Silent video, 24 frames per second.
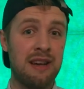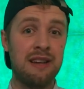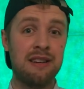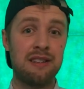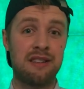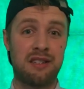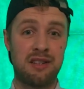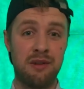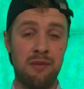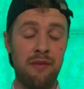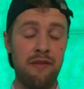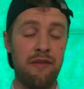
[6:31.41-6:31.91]

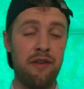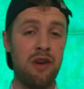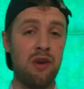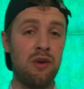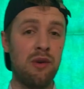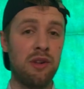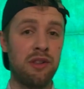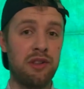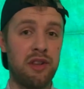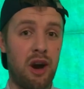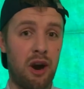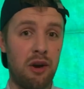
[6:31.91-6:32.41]
Some of you
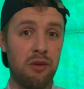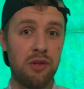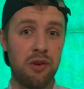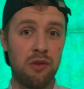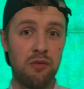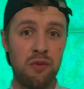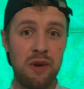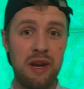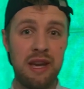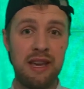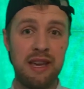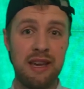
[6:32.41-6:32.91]
will know
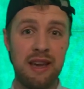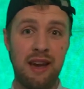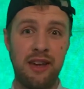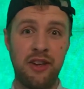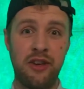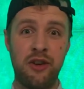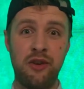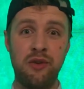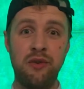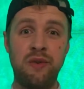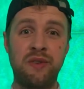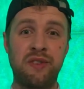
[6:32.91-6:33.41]
that we
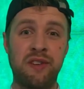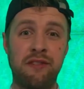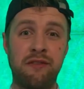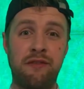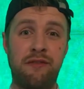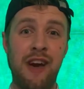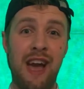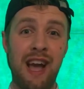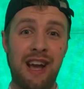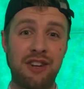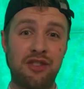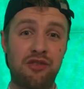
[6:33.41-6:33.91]
use
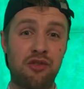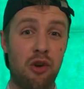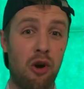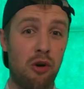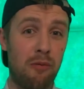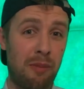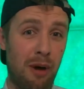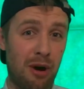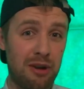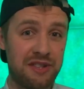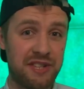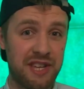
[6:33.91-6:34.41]
Vex
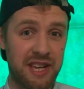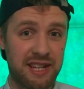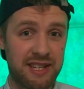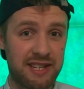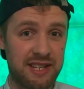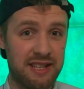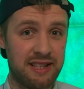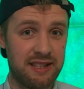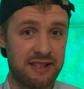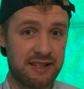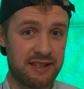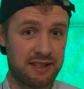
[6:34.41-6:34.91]

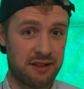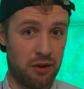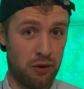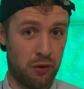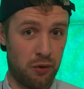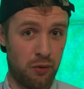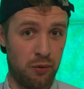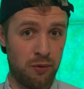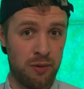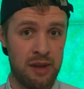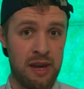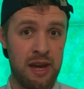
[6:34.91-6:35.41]
Robotics in
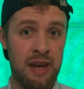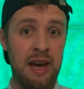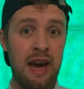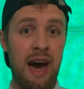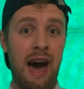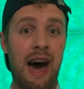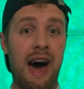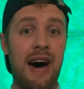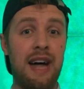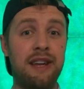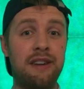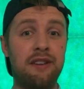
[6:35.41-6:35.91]
school,
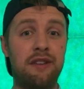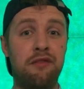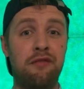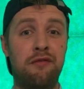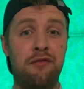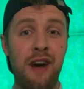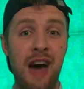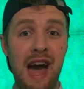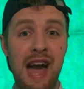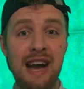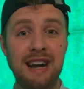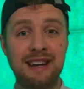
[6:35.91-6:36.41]
and
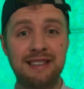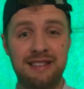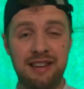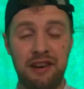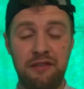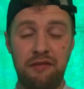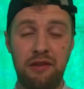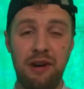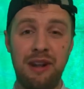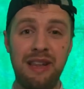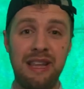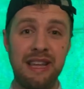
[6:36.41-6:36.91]
Vex
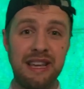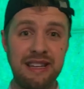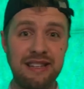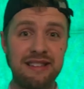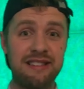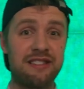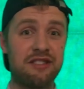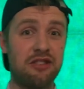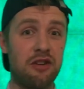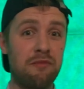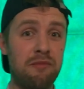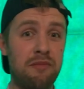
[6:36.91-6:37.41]
have
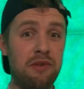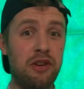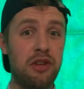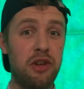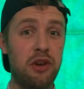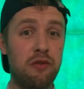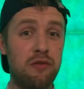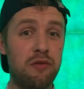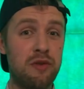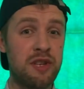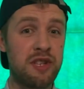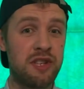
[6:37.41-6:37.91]
released some
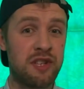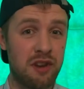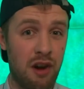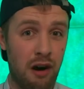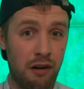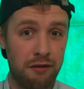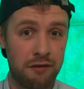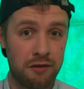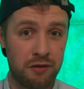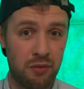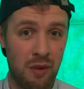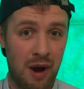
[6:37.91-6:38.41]
new
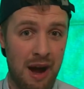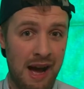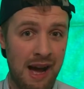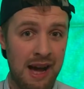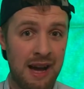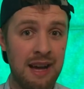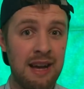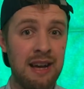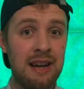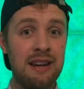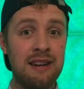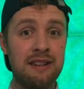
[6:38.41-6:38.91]

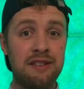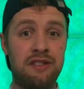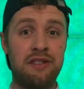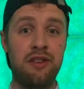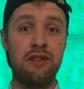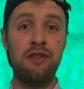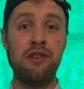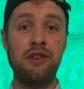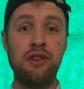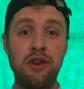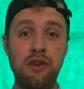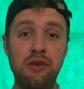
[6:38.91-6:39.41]
software so
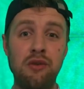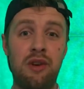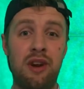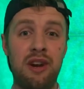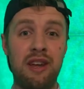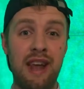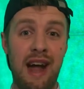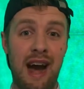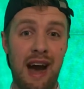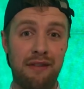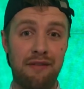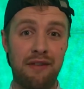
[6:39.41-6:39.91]
you
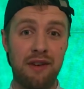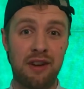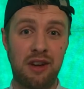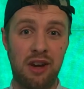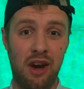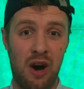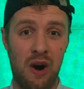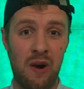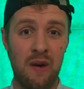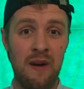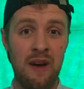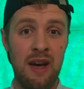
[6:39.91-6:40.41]
can have a
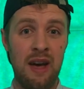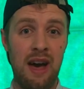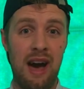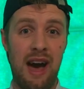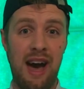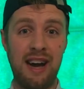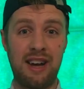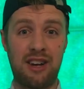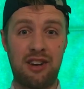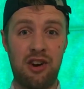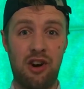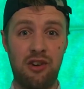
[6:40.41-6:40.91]
go
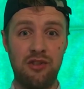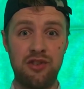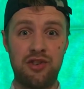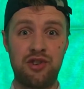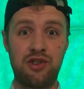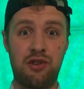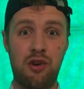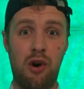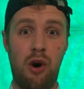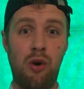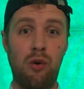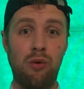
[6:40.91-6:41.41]
at
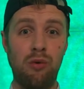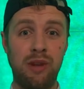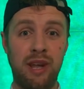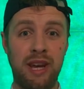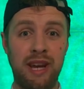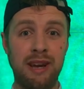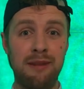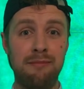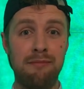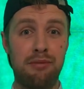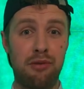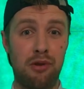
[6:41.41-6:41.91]

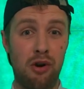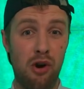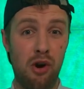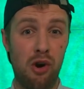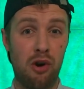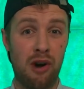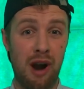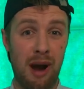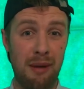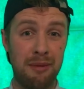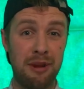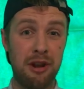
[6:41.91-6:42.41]
controlling and
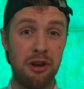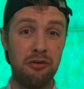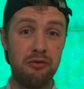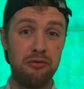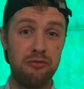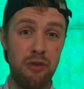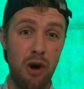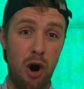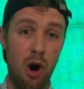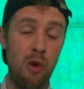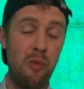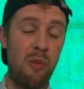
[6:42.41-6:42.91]
programming a
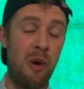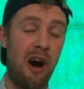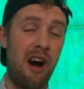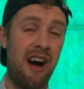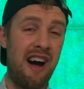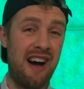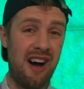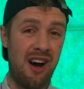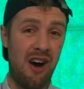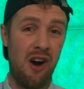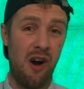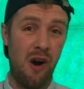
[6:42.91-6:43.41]
robot
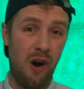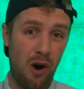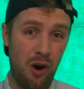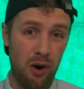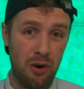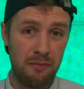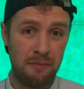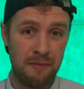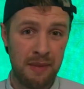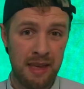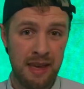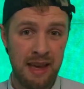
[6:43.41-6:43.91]
at
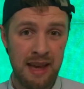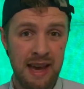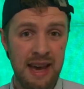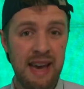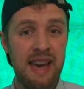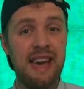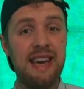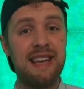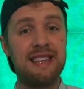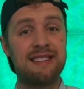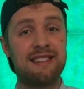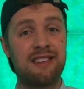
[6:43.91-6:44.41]
home.
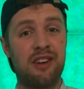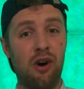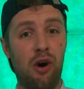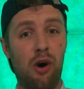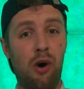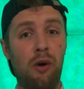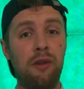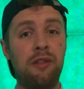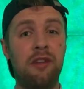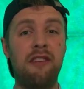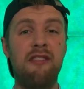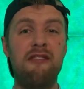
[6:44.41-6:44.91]
It's
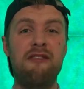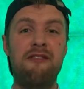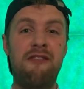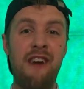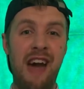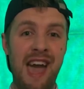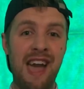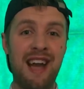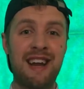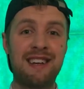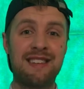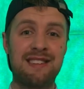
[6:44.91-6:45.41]
called
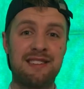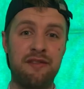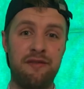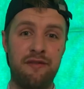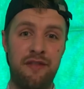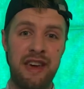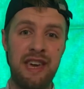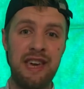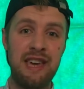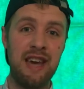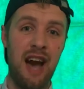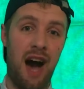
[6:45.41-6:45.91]
Vex
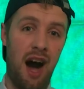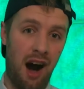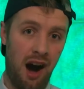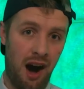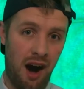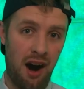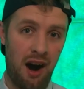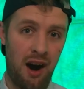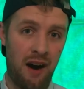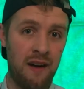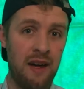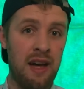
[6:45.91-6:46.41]

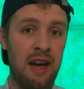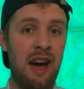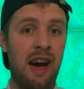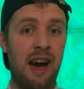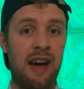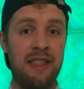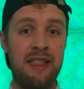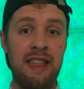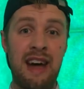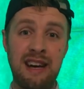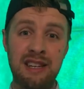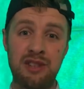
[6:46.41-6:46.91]
Vr,
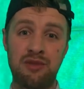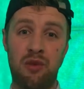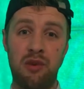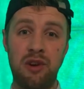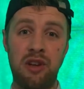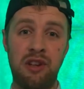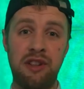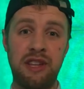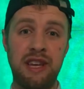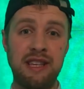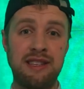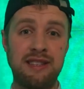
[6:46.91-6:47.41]
and that's what
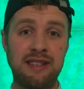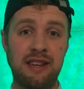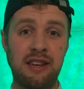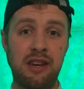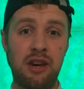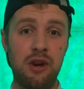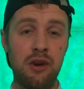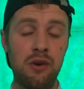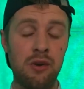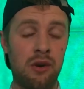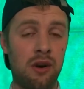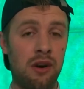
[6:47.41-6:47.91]
you'll need to
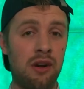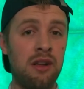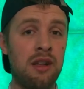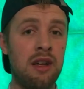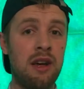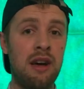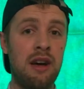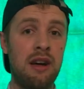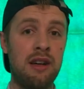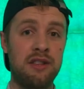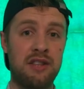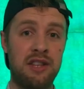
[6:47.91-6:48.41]
Google
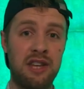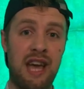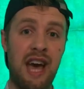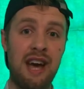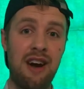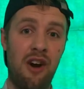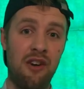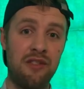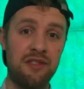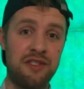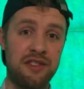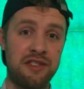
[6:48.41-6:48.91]
to
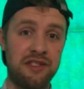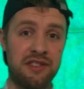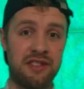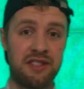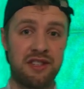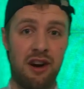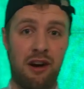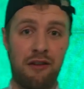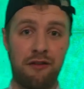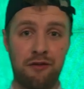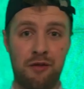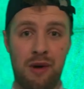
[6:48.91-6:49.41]
get onto the
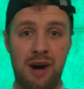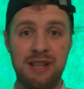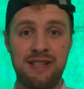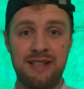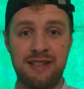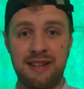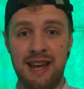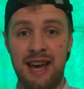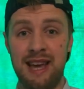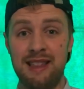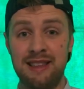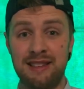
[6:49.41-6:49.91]
software
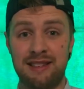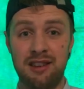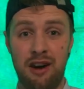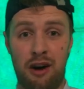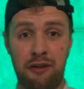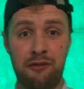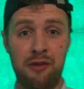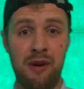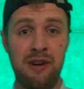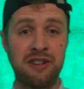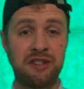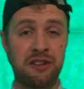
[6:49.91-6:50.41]
today. The
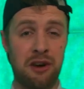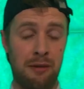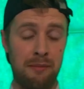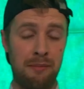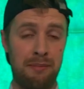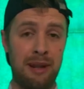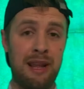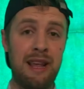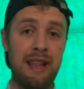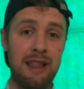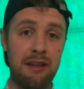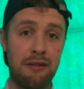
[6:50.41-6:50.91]
software is
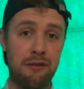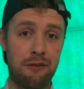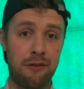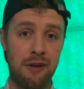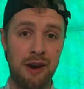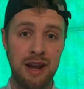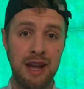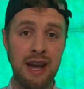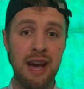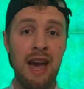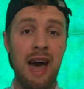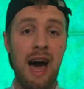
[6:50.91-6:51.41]
completely
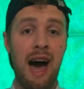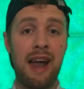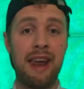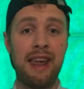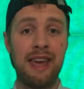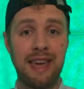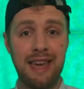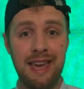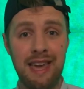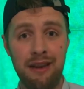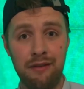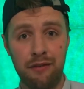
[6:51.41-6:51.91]
free and
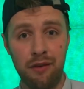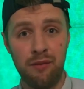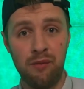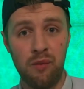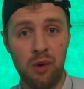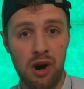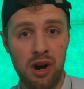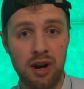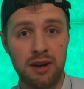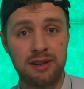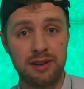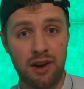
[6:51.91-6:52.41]
it even
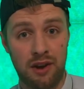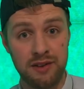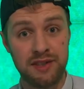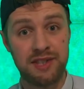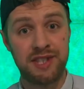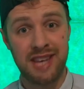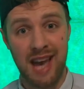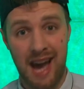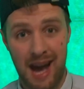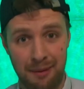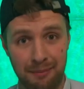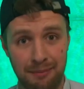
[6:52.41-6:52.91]
works on
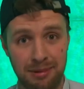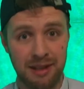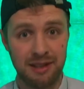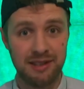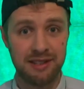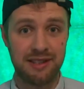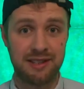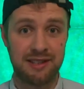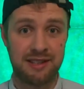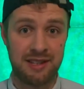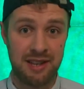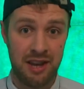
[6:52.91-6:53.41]

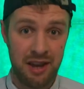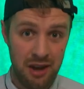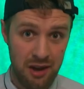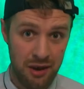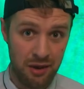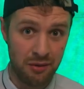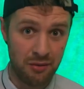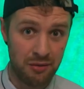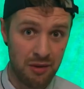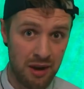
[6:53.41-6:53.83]
tablets too.